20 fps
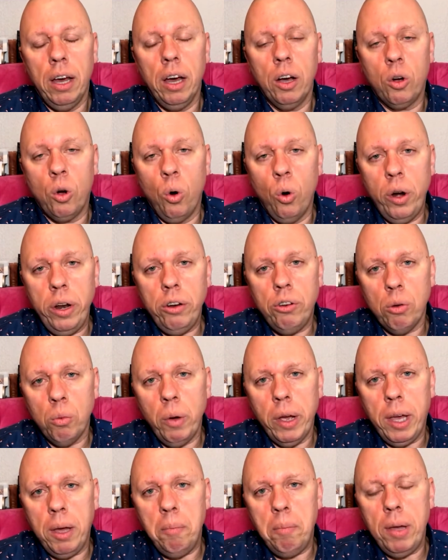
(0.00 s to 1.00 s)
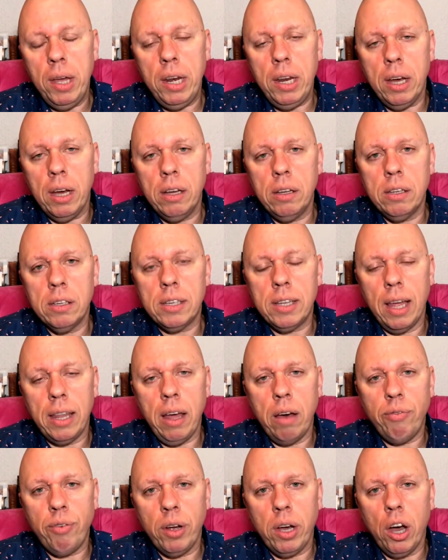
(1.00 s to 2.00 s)
according to Wikipedia, South
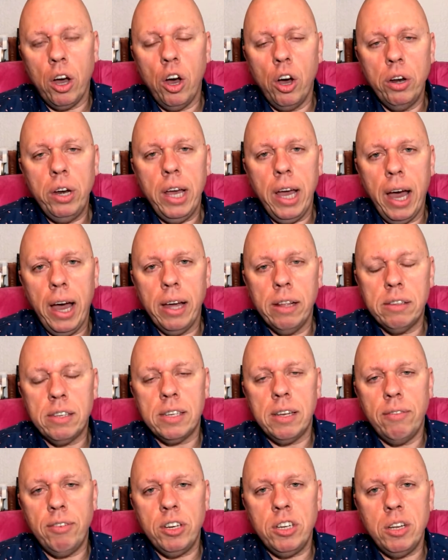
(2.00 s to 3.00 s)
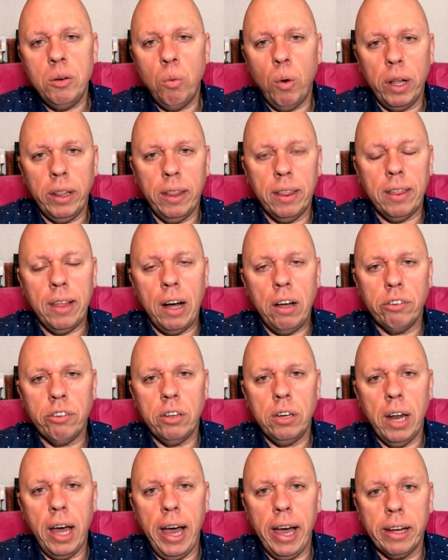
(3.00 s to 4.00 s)
Africa only had
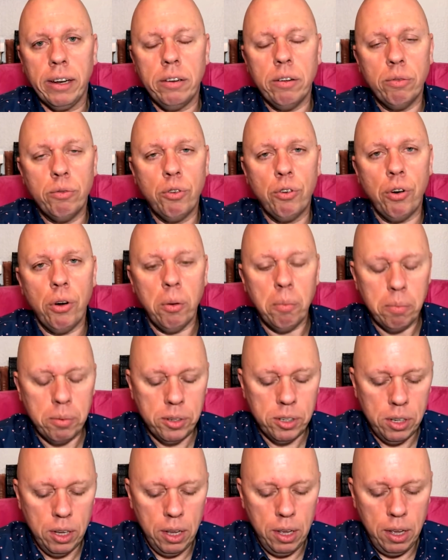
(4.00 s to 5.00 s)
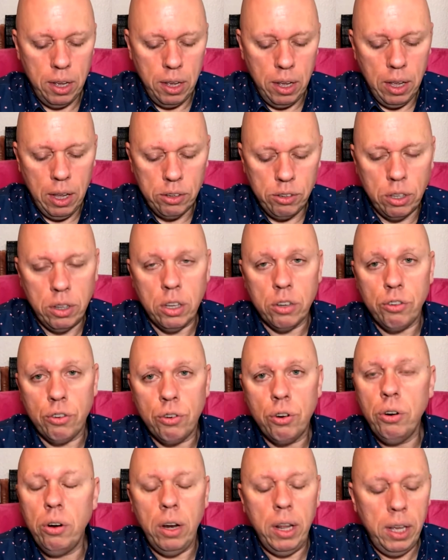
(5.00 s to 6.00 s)
71,000 active troops. So this
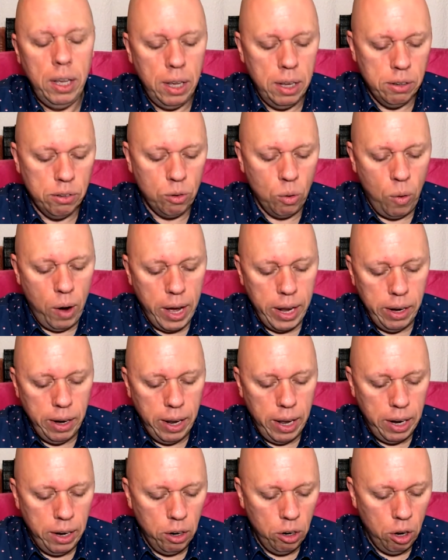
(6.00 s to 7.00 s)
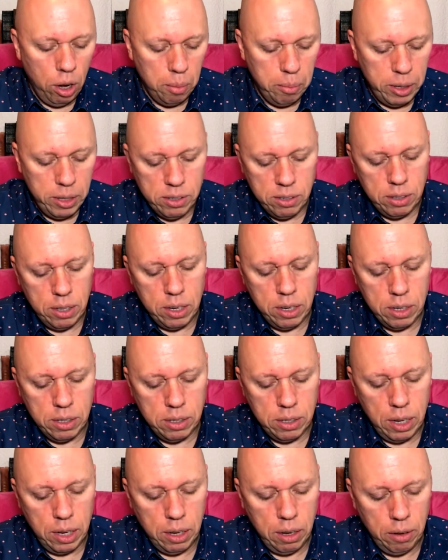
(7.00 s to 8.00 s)
truly is quite an alarming
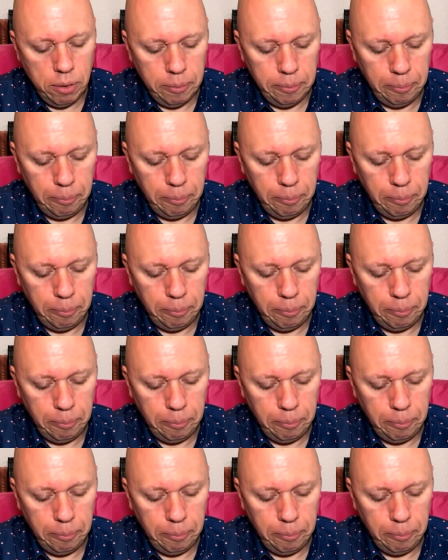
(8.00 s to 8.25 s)
statistic.